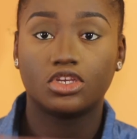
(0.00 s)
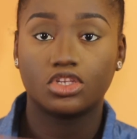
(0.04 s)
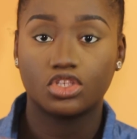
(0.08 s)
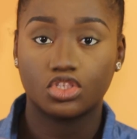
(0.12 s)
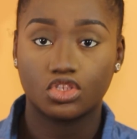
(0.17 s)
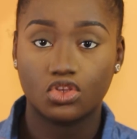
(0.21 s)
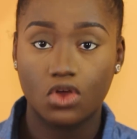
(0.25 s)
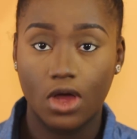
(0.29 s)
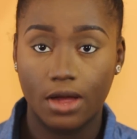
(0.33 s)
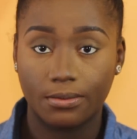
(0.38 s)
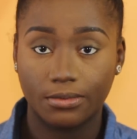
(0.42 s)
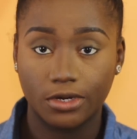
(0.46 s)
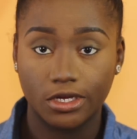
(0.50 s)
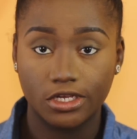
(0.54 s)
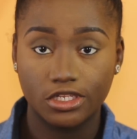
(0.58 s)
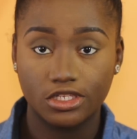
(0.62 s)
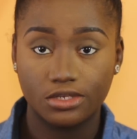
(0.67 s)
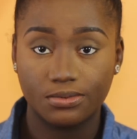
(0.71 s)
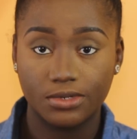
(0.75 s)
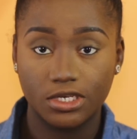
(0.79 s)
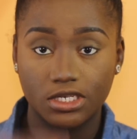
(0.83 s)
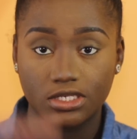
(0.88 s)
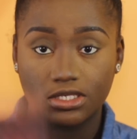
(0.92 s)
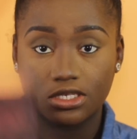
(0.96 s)
So I'm going
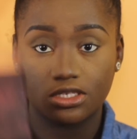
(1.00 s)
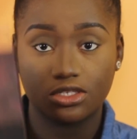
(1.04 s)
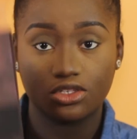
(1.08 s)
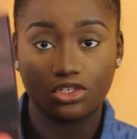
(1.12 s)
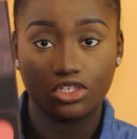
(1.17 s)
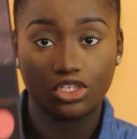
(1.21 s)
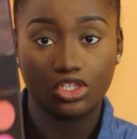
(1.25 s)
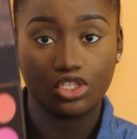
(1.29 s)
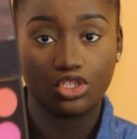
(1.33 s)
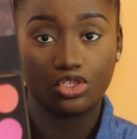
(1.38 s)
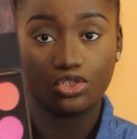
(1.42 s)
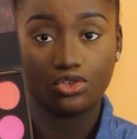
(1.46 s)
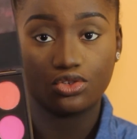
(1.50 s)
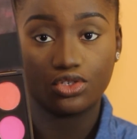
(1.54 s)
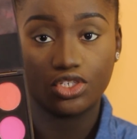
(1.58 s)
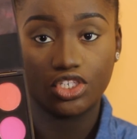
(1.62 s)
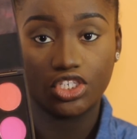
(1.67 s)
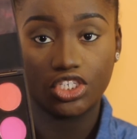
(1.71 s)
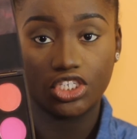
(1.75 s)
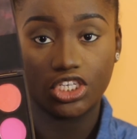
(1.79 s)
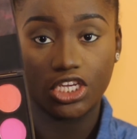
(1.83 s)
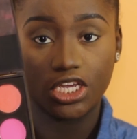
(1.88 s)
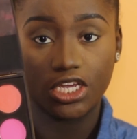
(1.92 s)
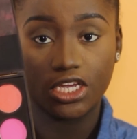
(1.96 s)
to be using these 2
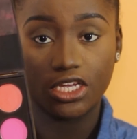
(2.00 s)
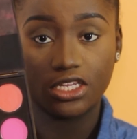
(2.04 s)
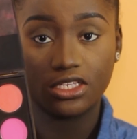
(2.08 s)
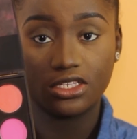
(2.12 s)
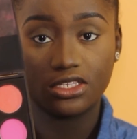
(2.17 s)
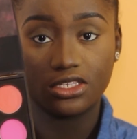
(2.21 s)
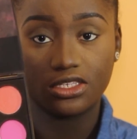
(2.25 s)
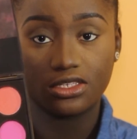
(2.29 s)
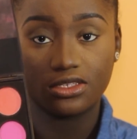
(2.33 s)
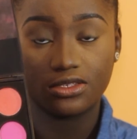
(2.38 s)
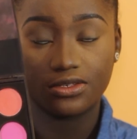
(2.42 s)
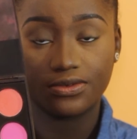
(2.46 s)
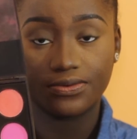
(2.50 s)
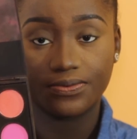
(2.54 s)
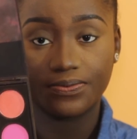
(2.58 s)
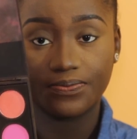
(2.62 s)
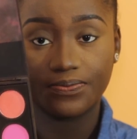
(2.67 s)
shades